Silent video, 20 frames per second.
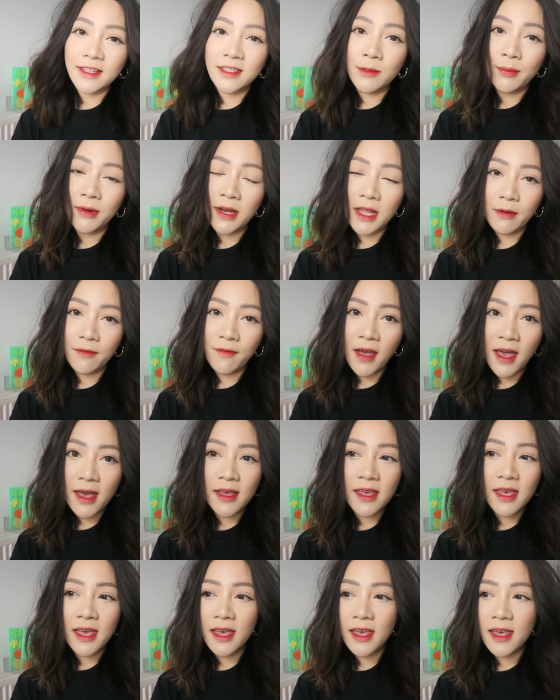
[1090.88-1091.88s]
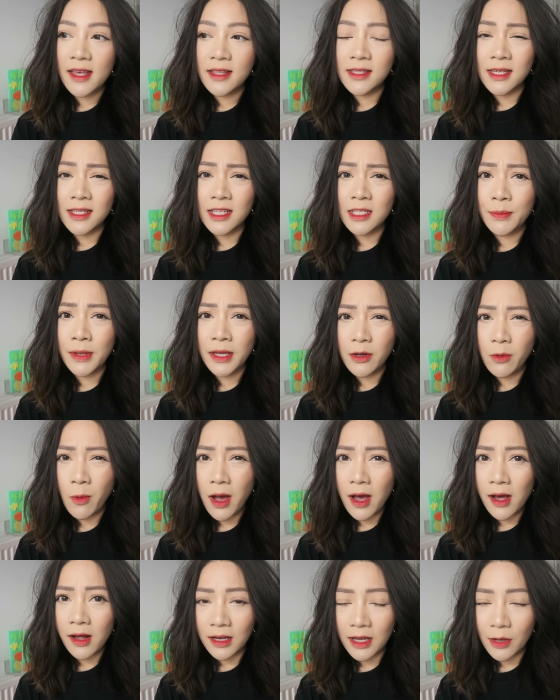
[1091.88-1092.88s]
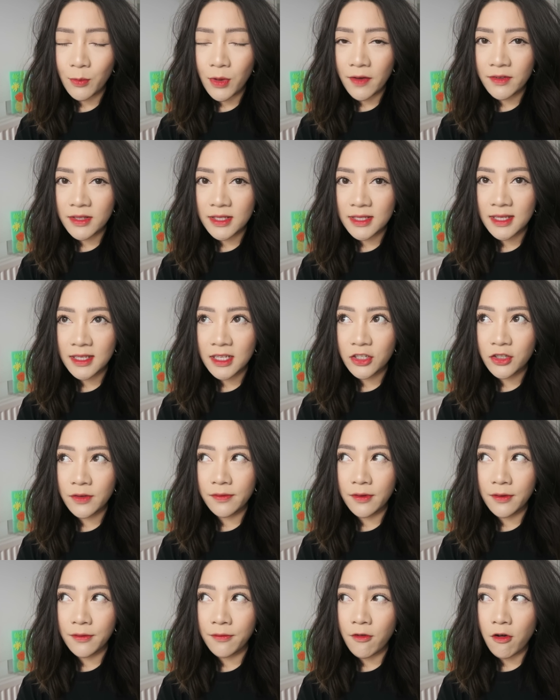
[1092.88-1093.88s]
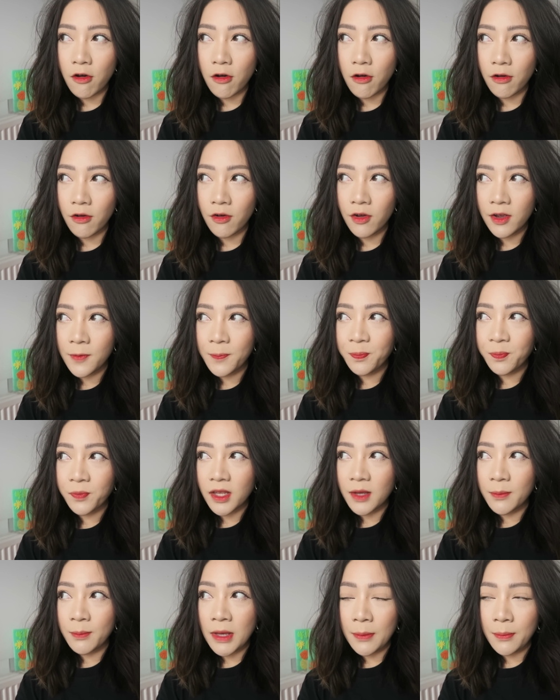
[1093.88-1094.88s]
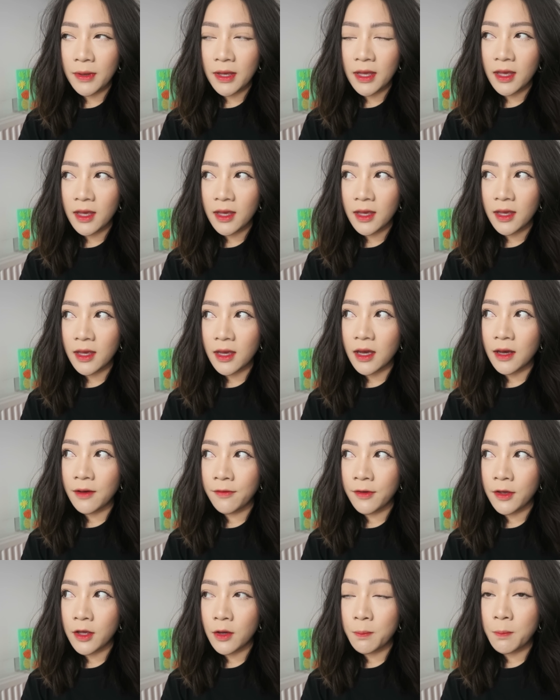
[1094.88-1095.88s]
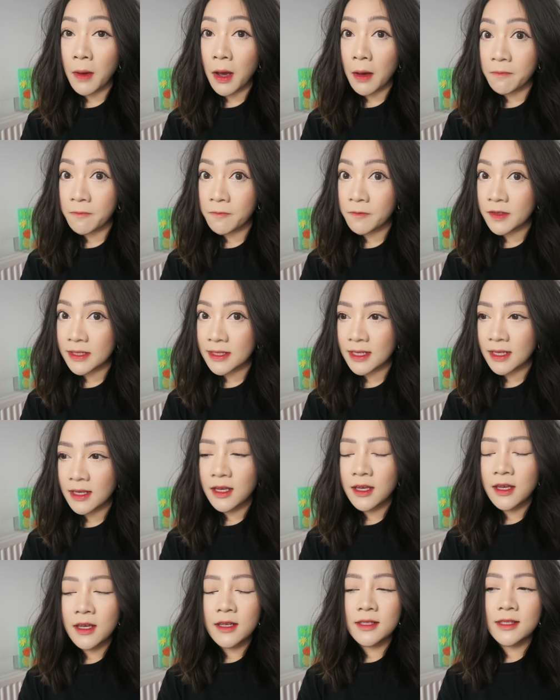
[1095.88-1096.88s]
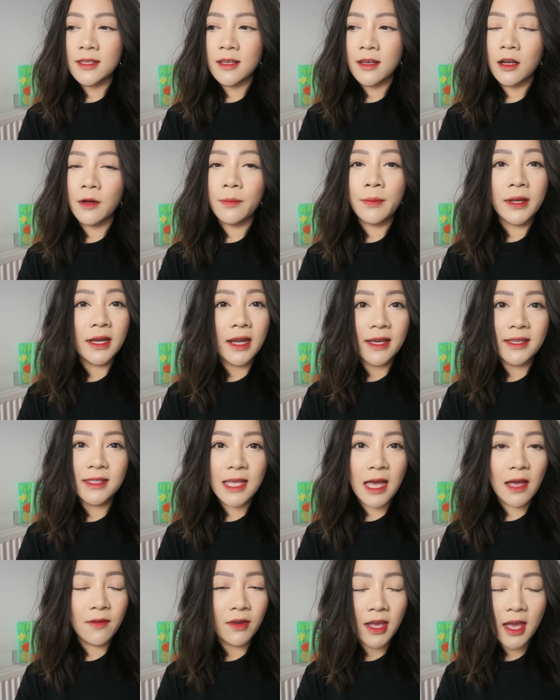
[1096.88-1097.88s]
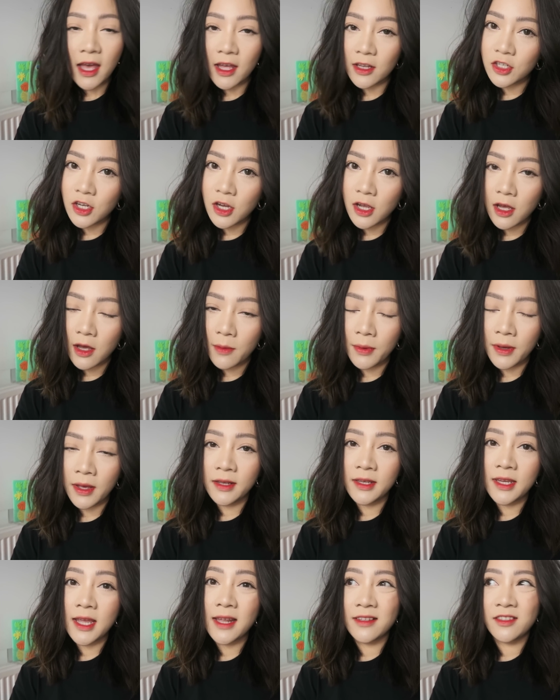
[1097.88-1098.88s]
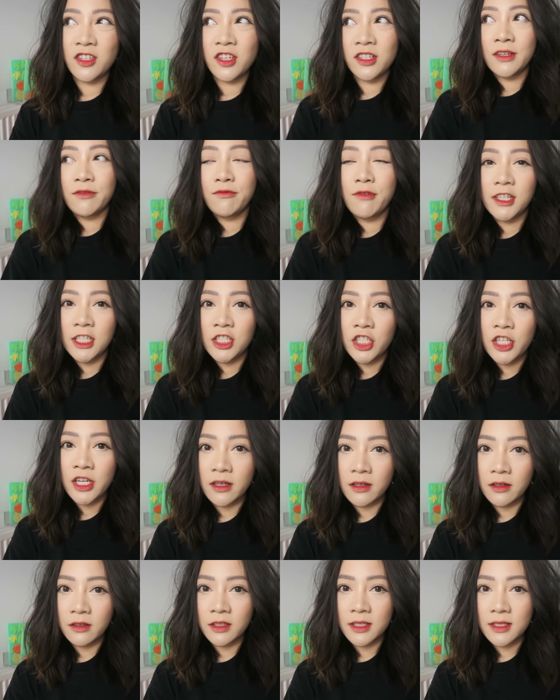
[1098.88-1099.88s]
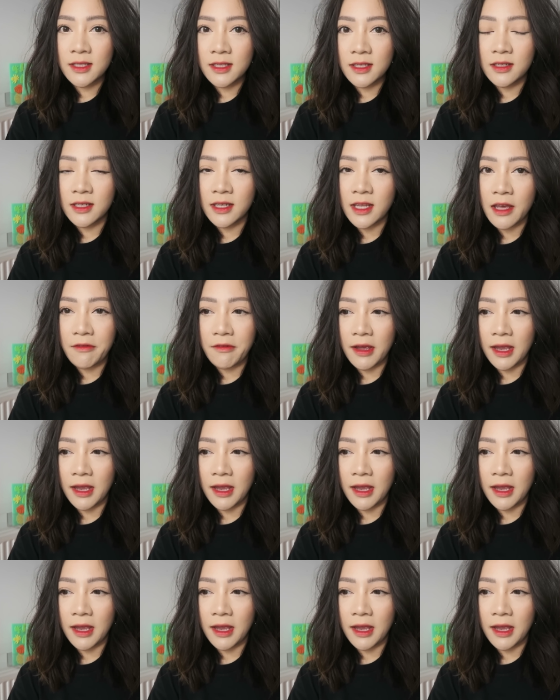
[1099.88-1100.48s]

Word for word: get to play with her kids and it's been a while, like we haven't seen each other for maybe a few months. So it'll be nice to have a catch up and yeah, it's just a really chilled Sunday